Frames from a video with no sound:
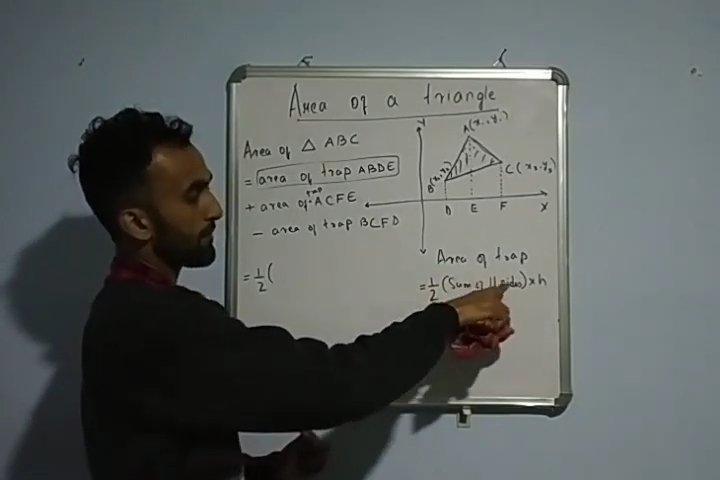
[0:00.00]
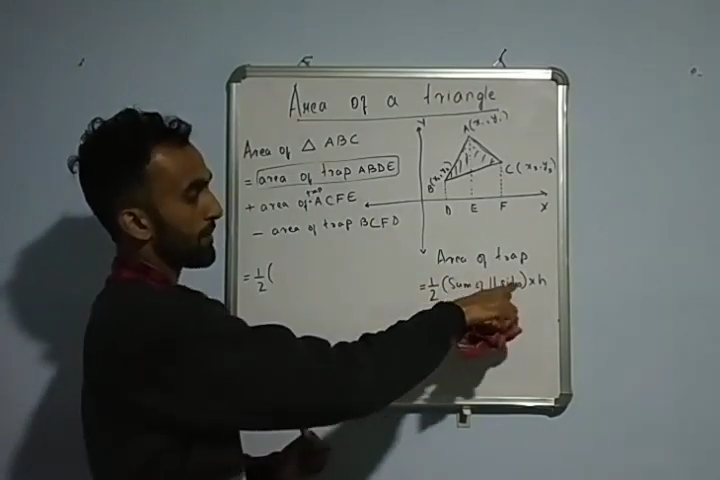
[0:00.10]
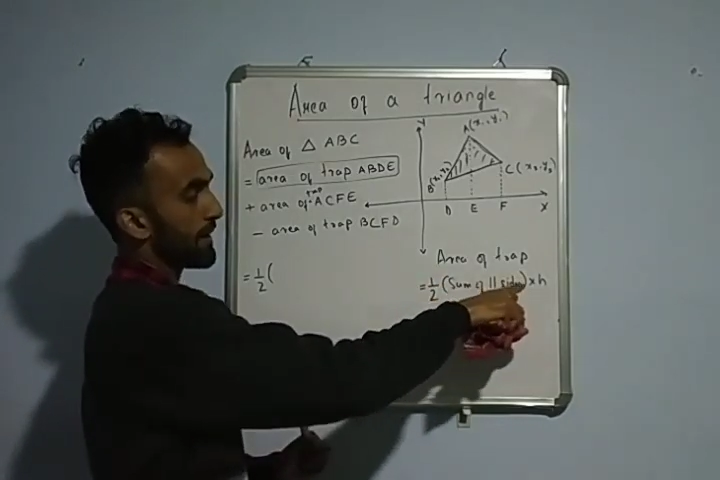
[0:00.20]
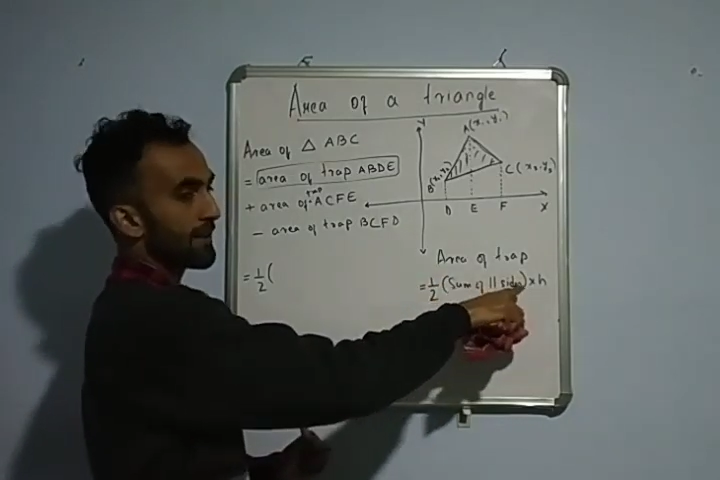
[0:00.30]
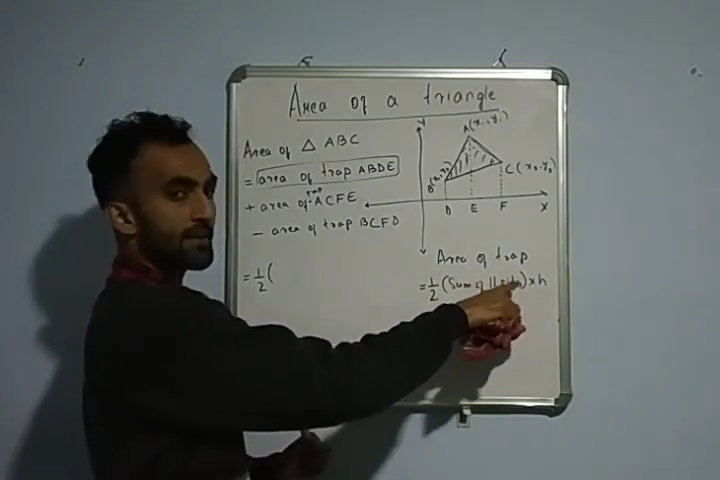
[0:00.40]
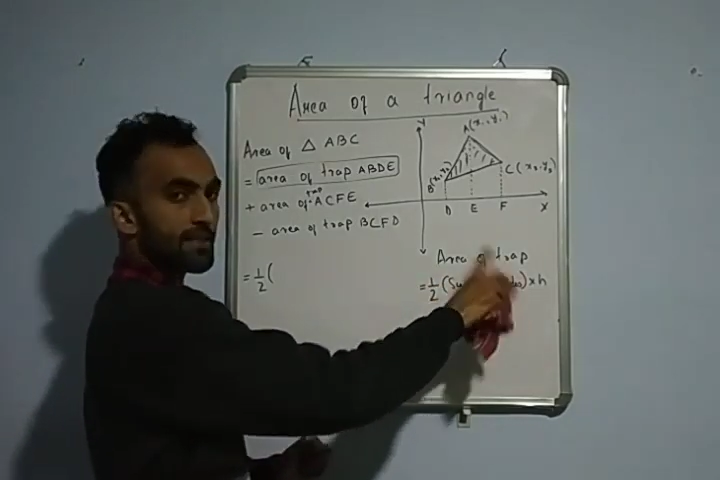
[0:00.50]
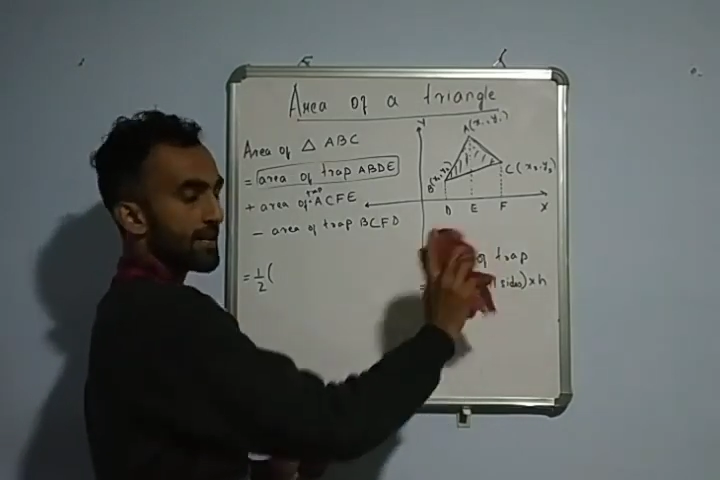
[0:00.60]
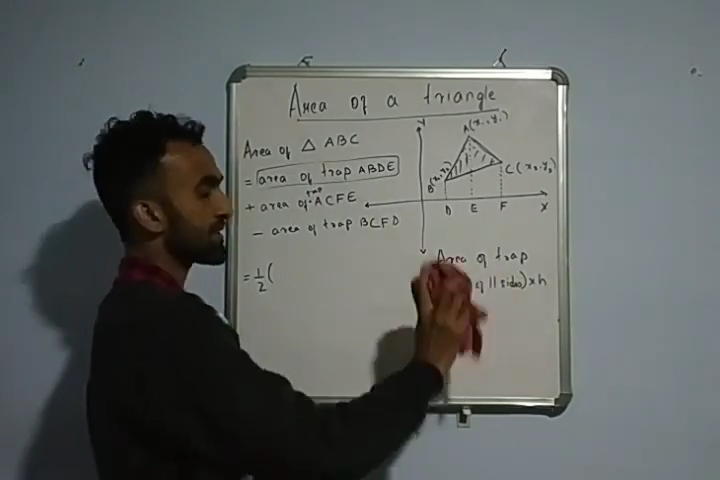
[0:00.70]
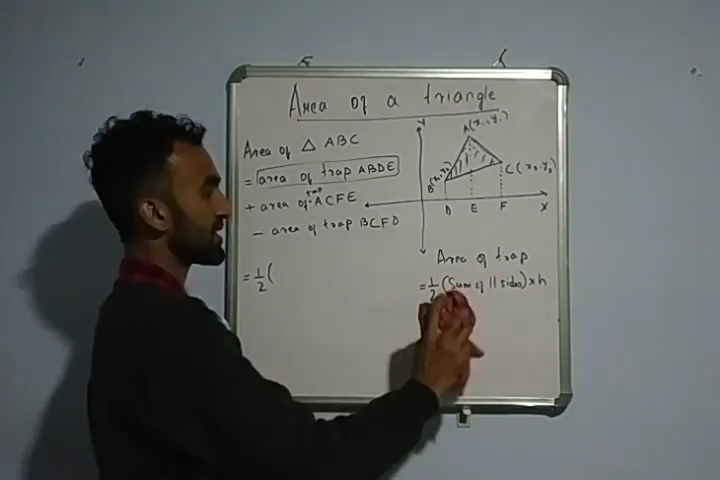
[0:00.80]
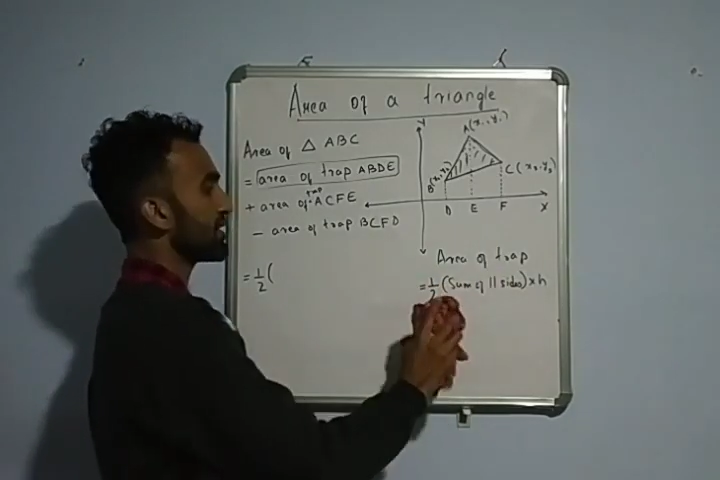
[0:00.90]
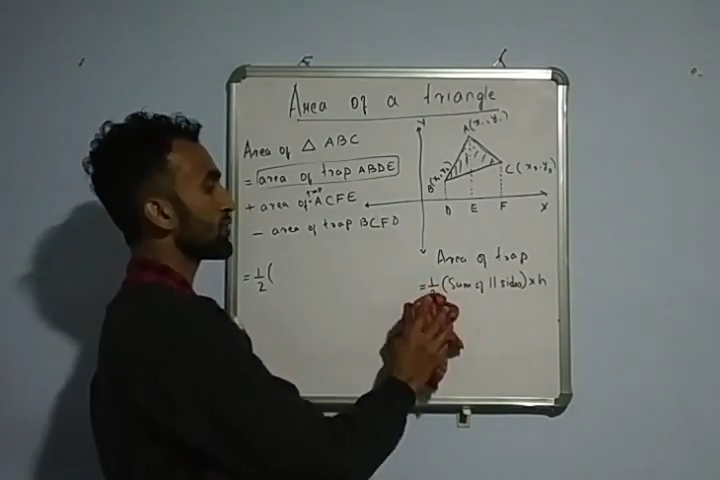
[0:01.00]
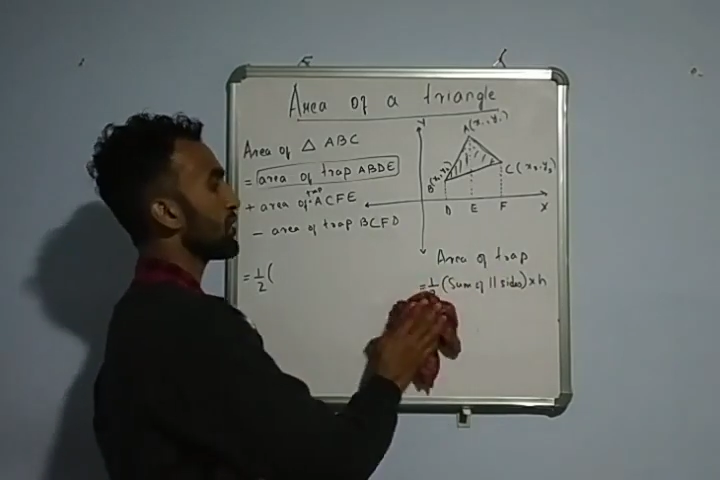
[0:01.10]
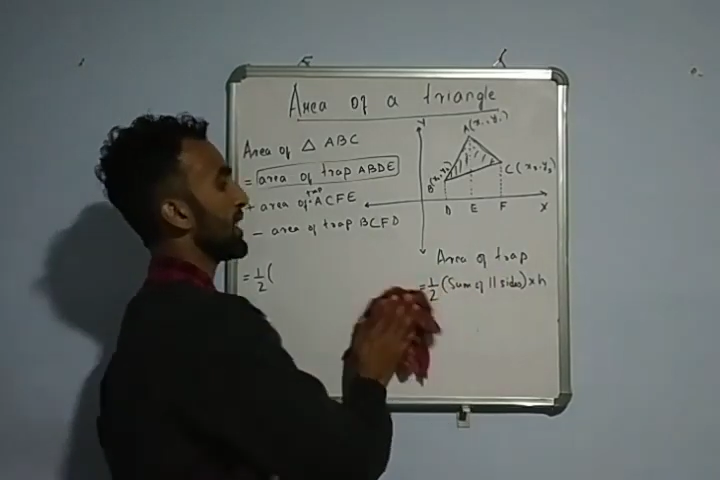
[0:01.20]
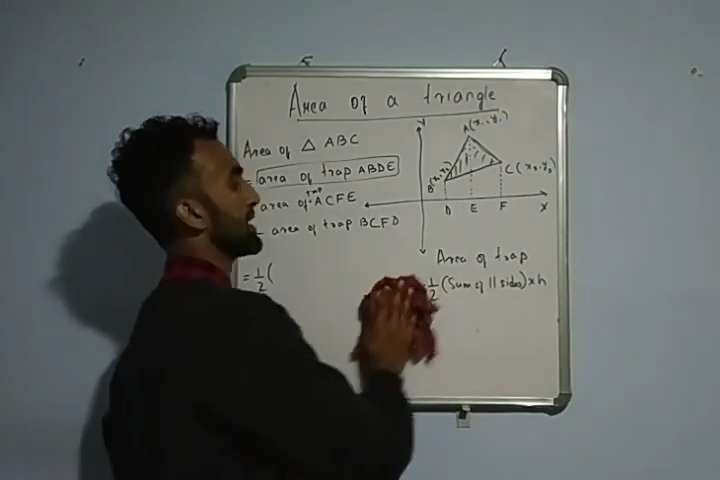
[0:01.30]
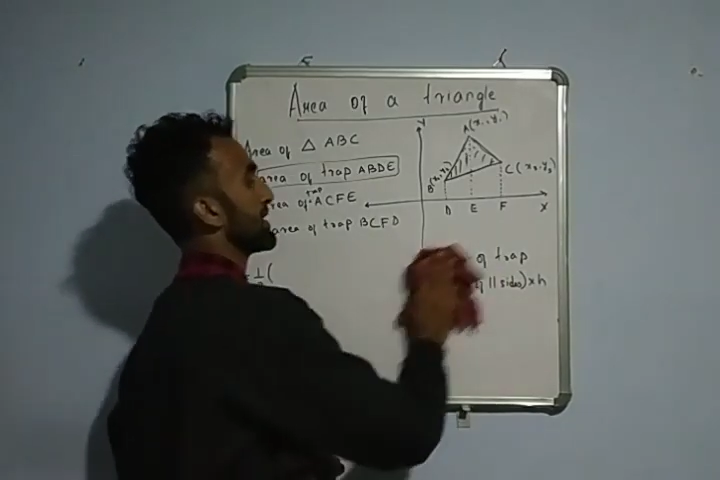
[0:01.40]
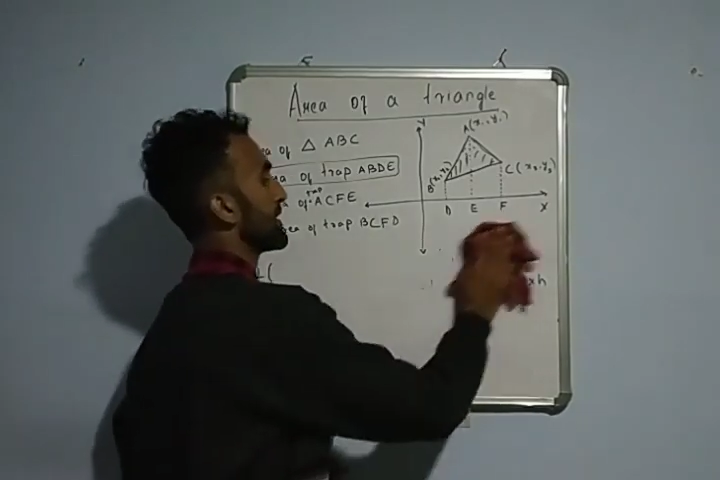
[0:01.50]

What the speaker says: parallel sides into height.